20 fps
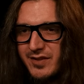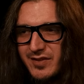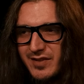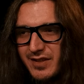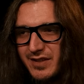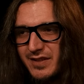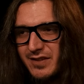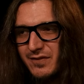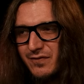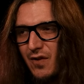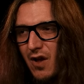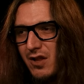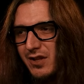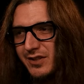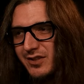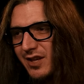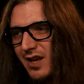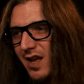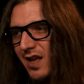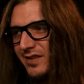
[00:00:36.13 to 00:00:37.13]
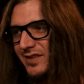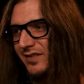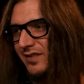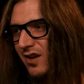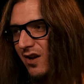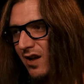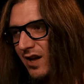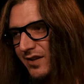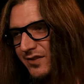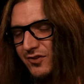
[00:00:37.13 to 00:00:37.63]
is volatiles and
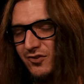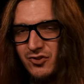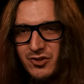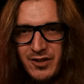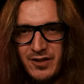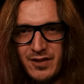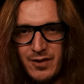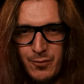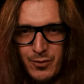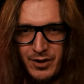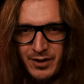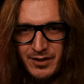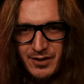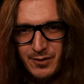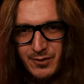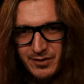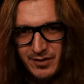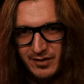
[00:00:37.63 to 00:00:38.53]
oxygen that we're gonna use